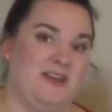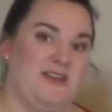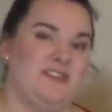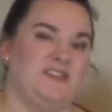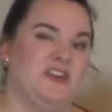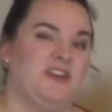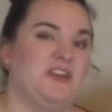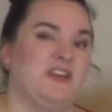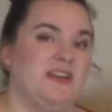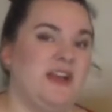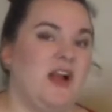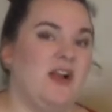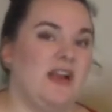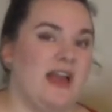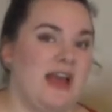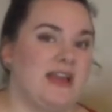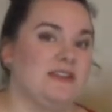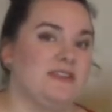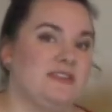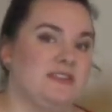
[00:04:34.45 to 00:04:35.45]
He started out
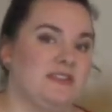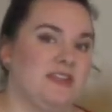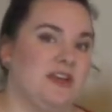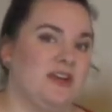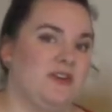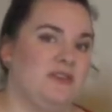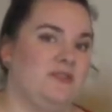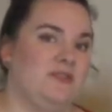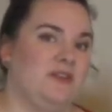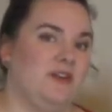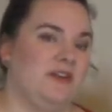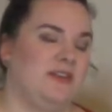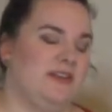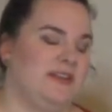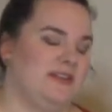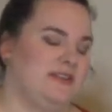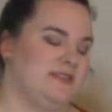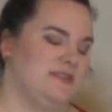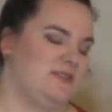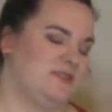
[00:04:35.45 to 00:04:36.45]
kind of slow on
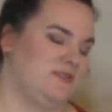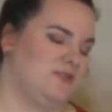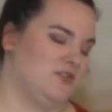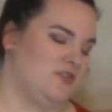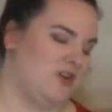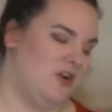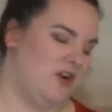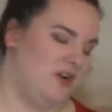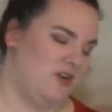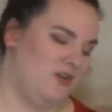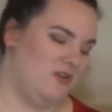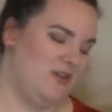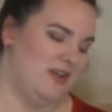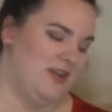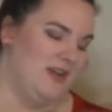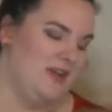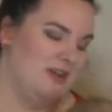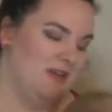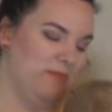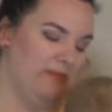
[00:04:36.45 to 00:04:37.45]
his crawl,
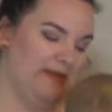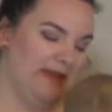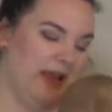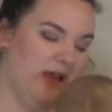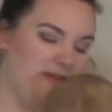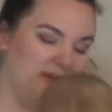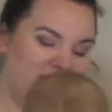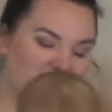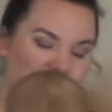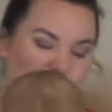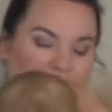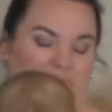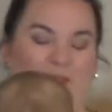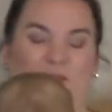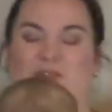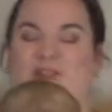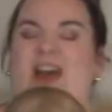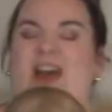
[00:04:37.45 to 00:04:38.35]
but now he's really